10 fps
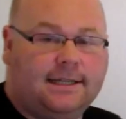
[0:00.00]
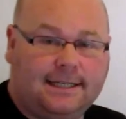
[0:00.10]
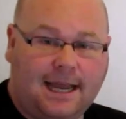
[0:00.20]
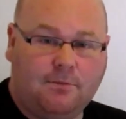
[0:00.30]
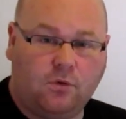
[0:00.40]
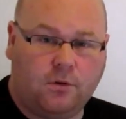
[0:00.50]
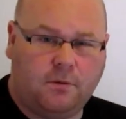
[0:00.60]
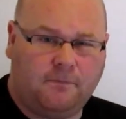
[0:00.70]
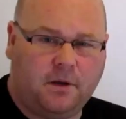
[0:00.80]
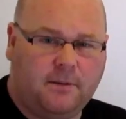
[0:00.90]
the same group
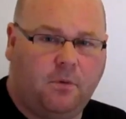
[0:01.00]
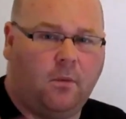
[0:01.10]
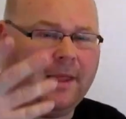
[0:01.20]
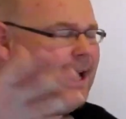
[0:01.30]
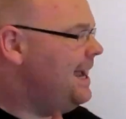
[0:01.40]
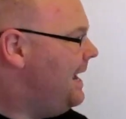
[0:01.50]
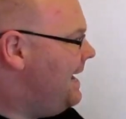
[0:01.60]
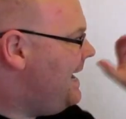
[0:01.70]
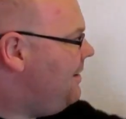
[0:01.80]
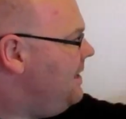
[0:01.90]
of people.
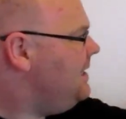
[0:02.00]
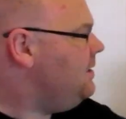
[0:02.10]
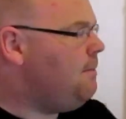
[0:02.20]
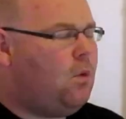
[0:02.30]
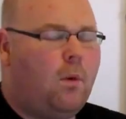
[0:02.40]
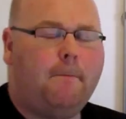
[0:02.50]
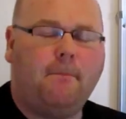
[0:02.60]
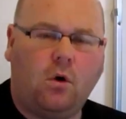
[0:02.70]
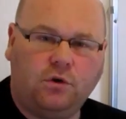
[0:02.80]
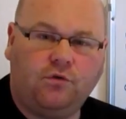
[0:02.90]
Now, this is a more
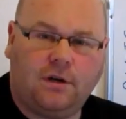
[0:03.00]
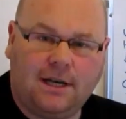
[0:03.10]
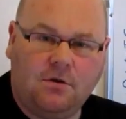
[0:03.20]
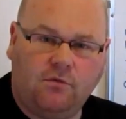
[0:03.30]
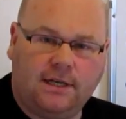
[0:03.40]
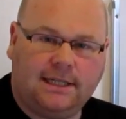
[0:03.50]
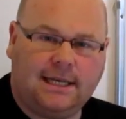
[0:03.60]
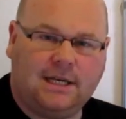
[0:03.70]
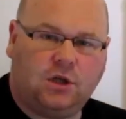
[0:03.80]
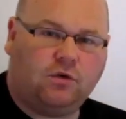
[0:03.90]
moderately
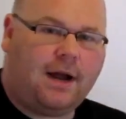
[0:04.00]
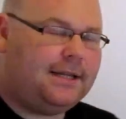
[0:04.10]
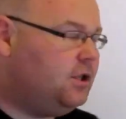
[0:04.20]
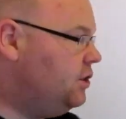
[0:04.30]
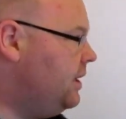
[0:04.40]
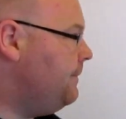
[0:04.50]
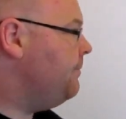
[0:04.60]
risky strategy